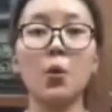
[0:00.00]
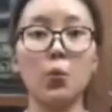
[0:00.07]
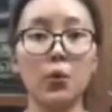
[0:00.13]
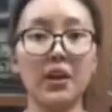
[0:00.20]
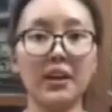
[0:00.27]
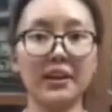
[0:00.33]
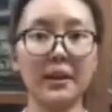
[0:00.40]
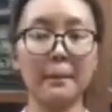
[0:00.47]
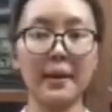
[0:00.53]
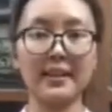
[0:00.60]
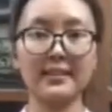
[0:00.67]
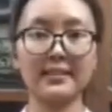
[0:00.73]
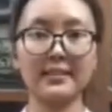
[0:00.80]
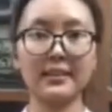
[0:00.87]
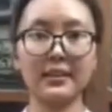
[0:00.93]
We are
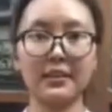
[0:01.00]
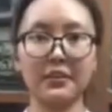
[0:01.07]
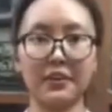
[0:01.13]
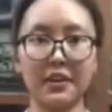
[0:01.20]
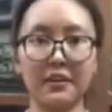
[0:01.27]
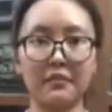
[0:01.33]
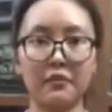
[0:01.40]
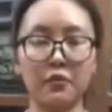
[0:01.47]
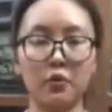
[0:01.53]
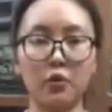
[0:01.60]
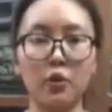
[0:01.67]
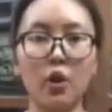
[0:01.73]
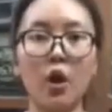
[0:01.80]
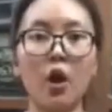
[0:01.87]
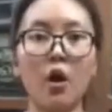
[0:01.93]
immensely
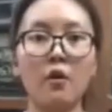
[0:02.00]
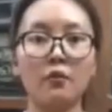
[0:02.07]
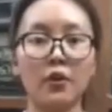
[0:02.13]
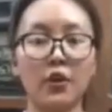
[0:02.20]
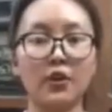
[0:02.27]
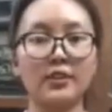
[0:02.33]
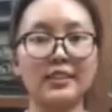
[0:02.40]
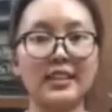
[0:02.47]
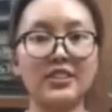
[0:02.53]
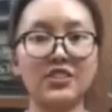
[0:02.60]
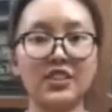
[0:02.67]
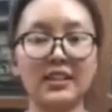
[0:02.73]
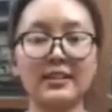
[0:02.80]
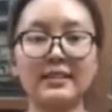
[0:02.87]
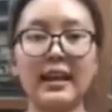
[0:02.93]
grateful for your
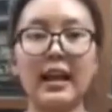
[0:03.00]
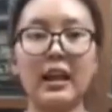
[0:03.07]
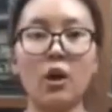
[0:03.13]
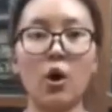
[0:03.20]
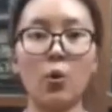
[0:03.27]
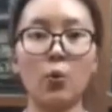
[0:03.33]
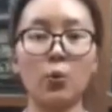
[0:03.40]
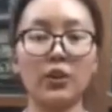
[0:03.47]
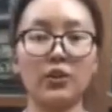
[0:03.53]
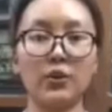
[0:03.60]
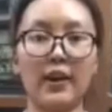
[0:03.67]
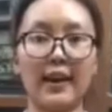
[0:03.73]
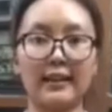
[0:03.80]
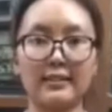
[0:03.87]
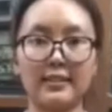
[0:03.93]
teachings along with
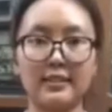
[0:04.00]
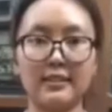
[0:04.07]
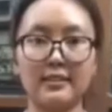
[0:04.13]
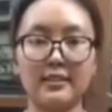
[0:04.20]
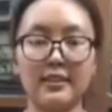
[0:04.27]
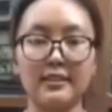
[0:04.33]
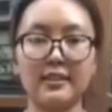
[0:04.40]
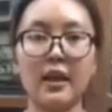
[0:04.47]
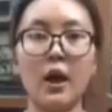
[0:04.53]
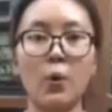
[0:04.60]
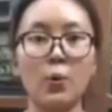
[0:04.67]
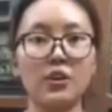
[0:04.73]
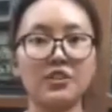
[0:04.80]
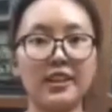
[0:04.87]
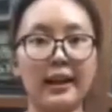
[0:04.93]
your existence,
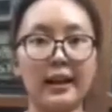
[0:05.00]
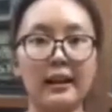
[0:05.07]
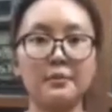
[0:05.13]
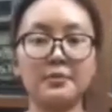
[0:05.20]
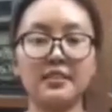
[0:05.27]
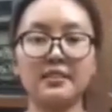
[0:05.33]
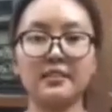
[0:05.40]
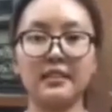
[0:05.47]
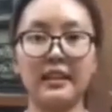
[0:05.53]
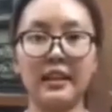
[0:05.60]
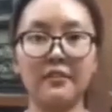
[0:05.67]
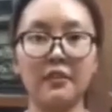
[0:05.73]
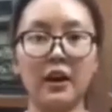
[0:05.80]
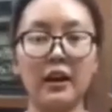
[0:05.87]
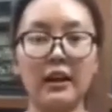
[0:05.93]
which helps us
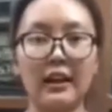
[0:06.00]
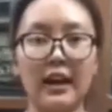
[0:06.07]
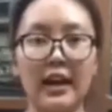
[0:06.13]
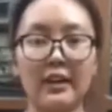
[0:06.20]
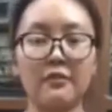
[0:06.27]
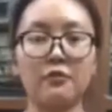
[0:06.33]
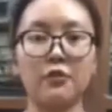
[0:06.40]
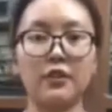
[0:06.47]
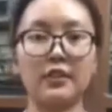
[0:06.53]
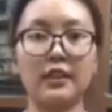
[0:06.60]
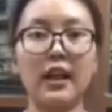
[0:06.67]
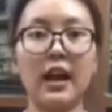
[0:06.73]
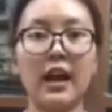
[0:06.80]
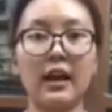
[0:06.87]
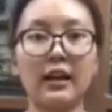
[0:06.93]
live our life with
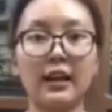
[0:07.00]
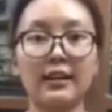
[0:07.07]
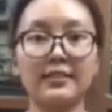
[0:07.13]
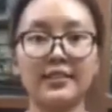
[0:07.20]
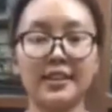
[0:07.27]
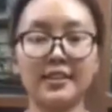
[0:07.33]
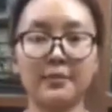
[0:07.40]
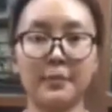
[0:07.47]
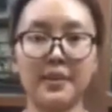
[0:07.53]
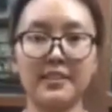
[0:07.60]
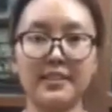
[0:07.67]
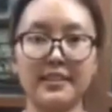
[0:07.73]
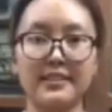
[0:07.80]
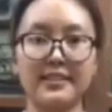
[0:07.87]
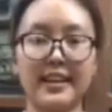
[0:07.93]

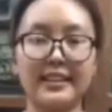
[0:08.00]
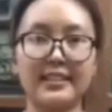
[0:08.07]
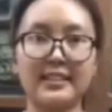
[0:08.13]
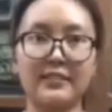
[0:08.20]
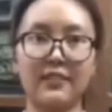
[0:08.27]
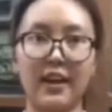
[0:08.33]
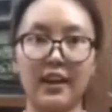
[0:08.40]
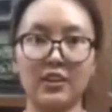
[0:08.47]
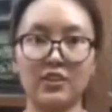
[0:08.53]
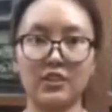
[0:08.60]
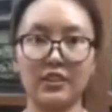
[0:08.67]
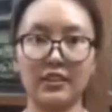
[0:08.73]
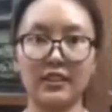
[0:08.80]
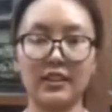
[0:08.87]
contentment and satisfaction.